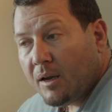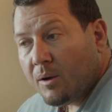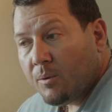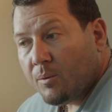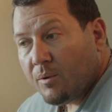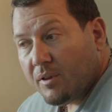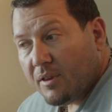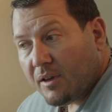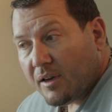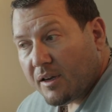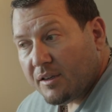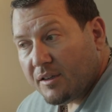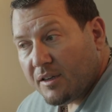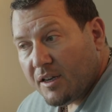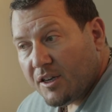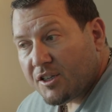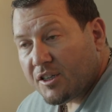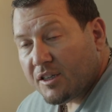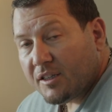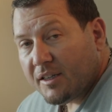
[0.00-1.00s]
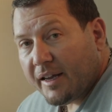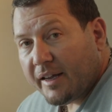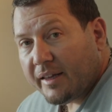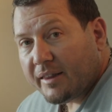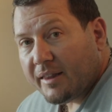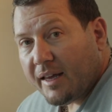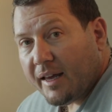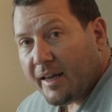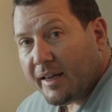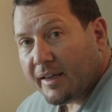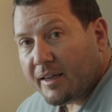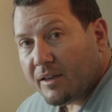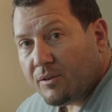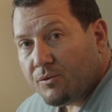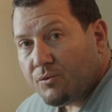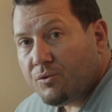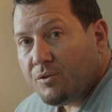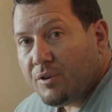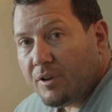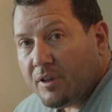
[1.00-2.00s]
with a condition like that
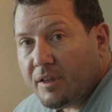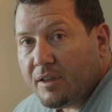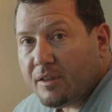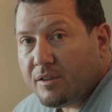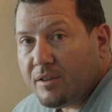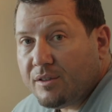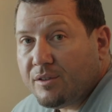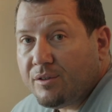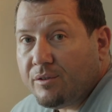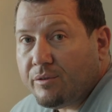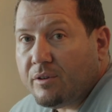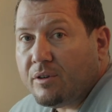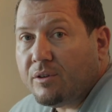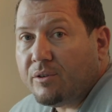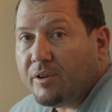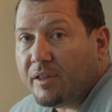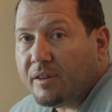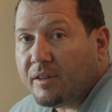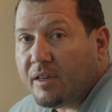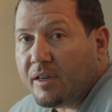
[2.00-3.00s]
can really deteriorate